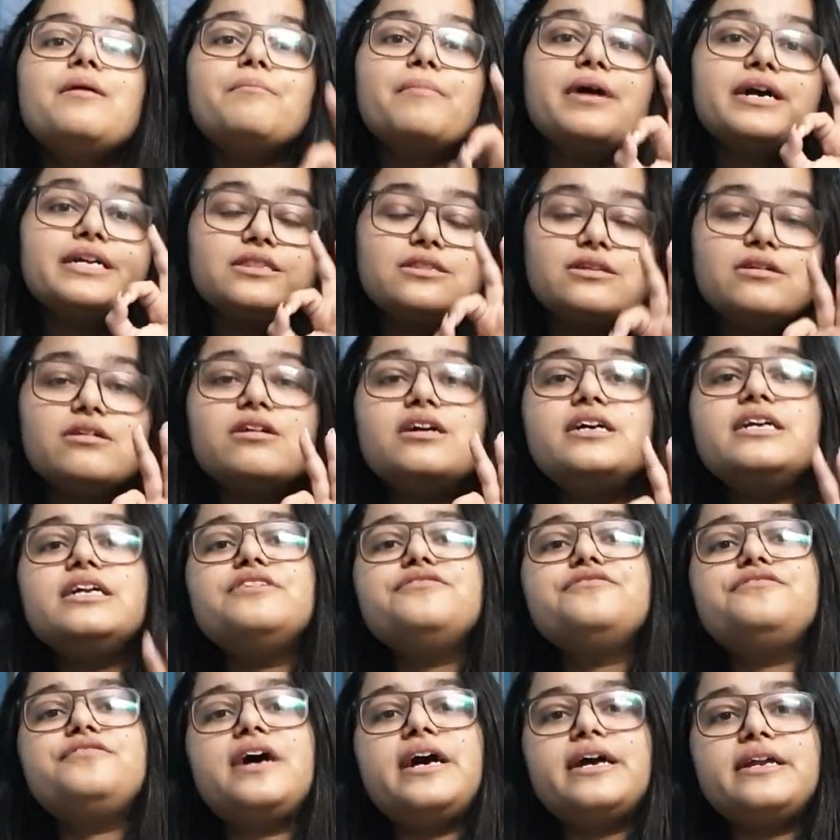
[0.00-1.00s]
My third
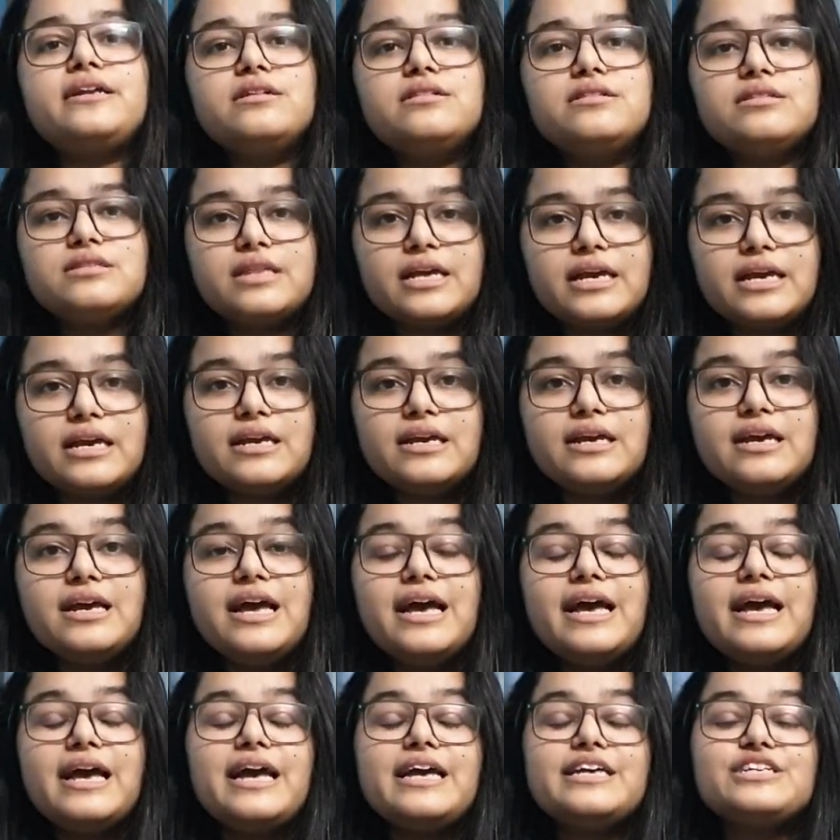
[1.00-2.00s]
and final thing
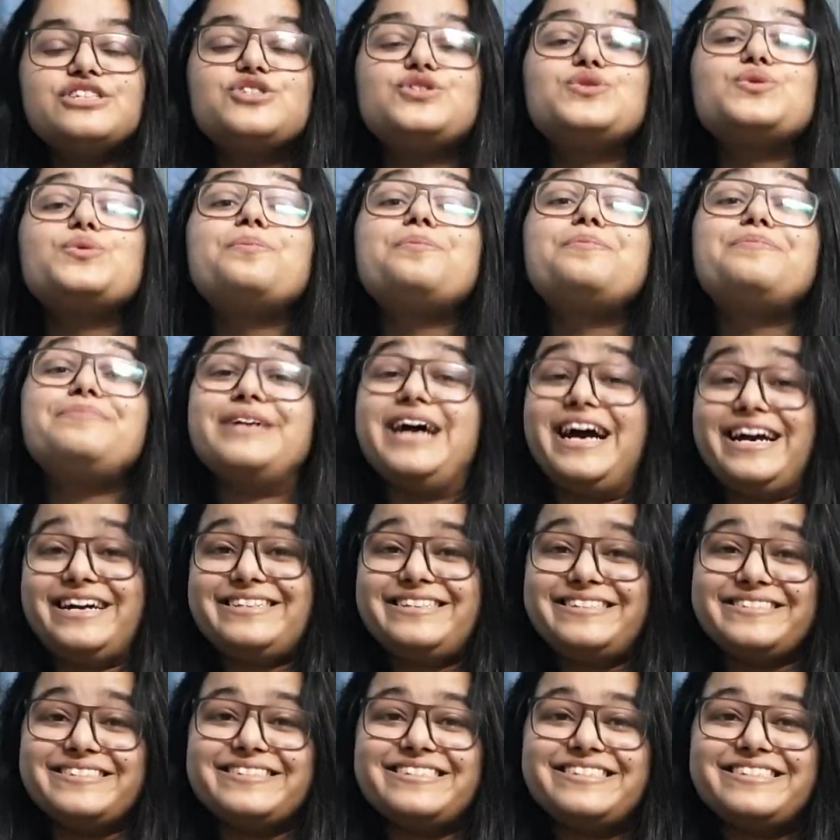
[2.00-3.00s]
is to
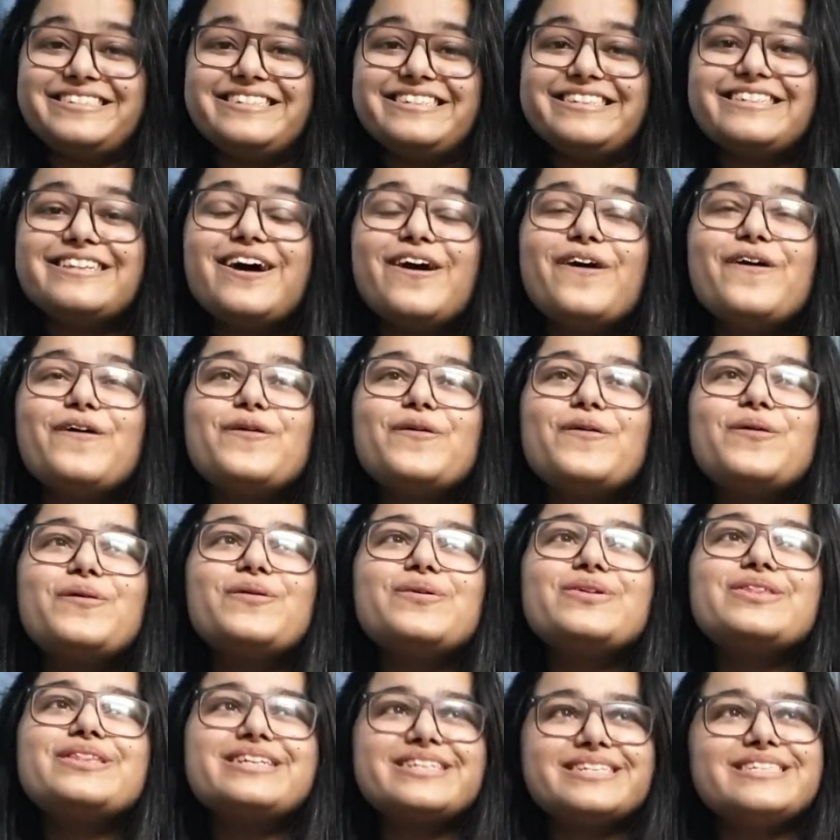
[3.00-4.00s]
practice.
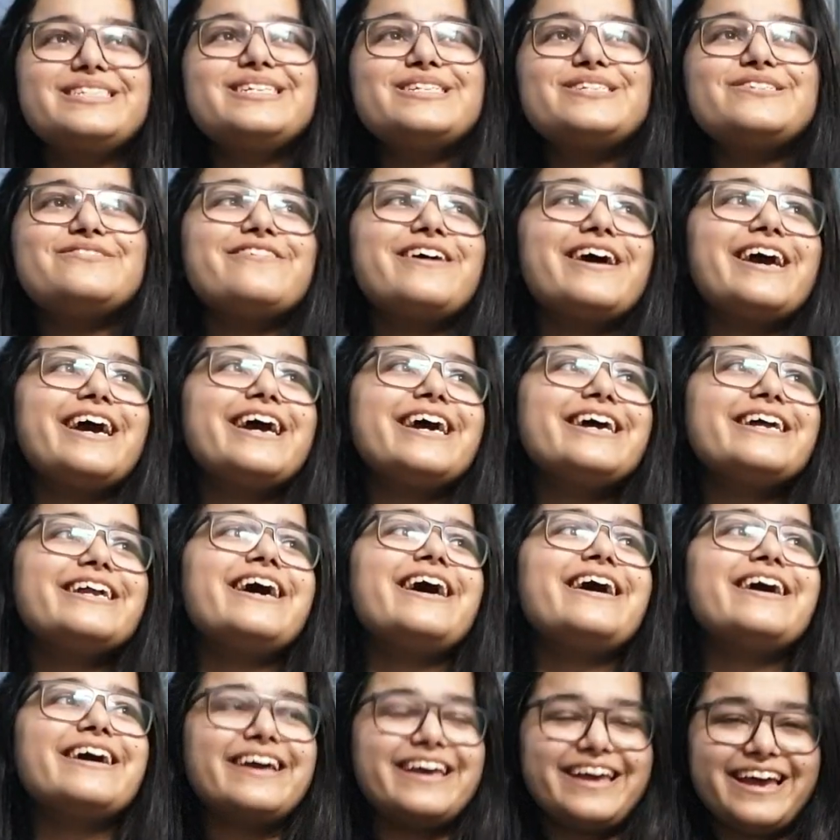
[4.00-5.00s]
Now this is where
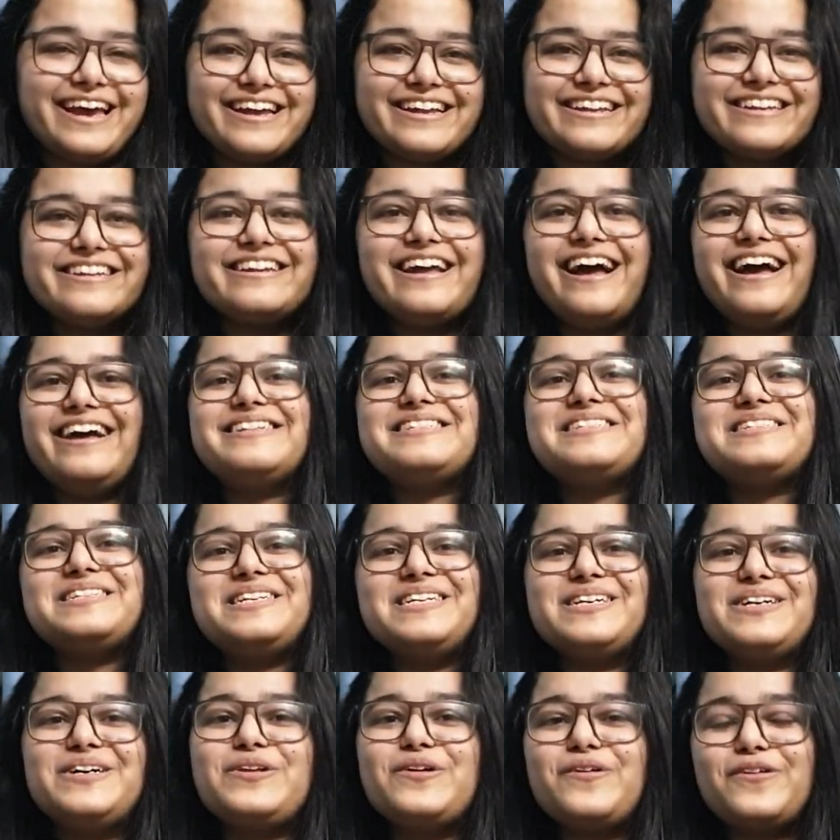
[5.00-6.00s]
again I
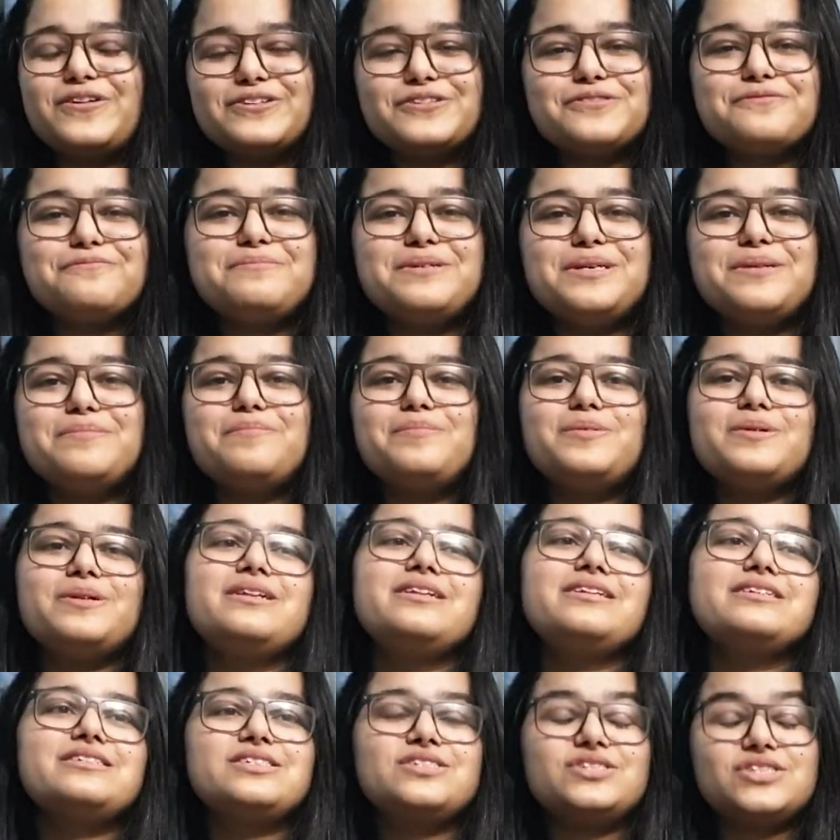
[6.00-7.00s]
see a lot of
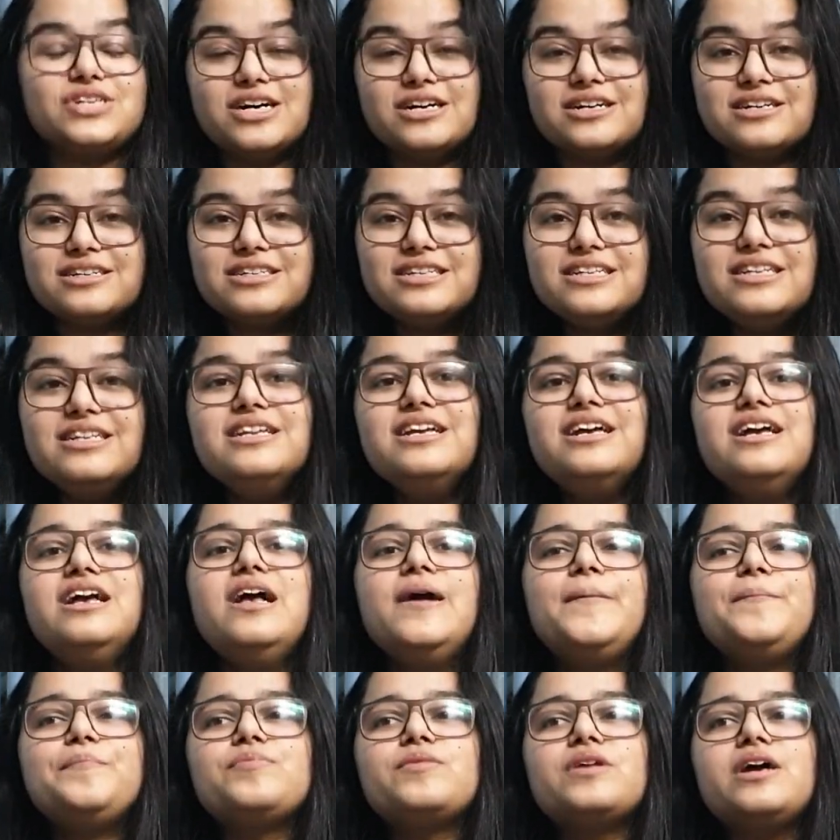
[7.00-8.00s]
people struggle,
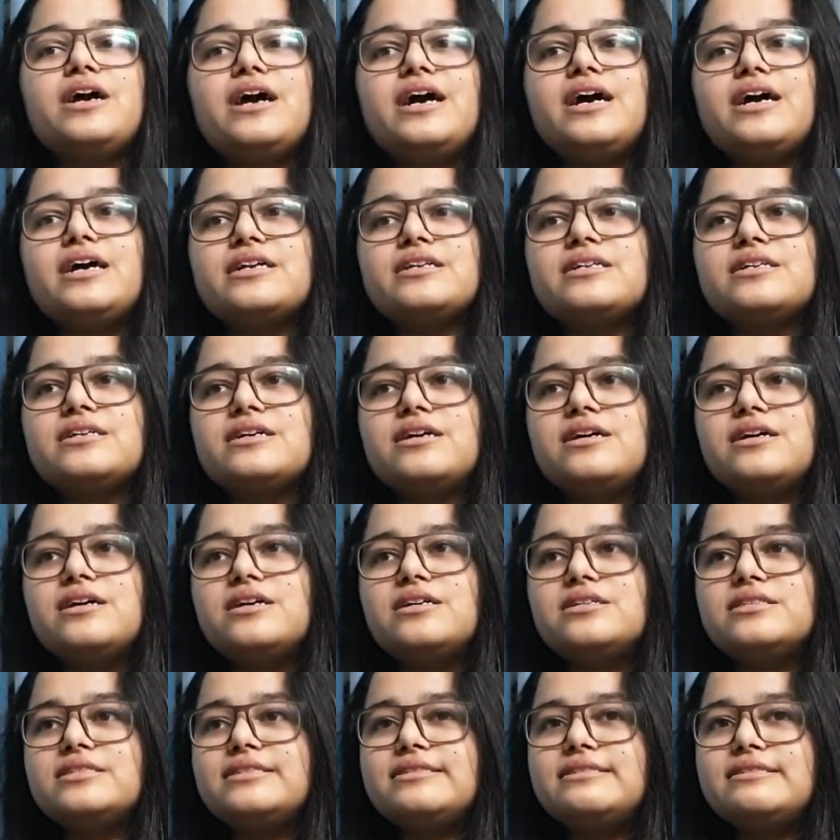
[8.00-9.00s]
and
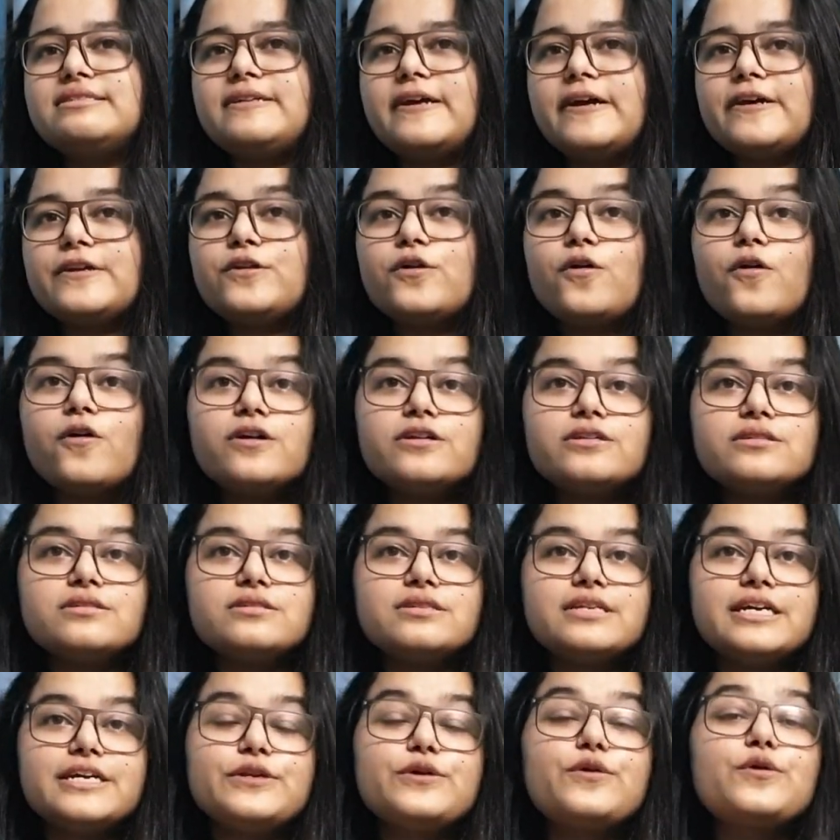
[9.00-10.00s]

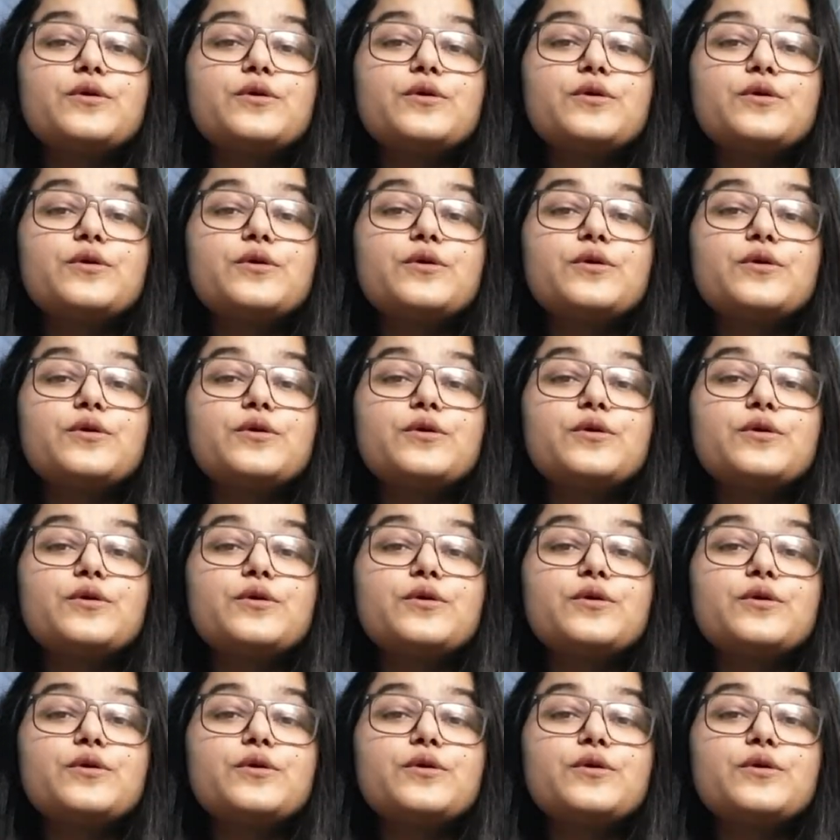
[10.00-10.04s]
they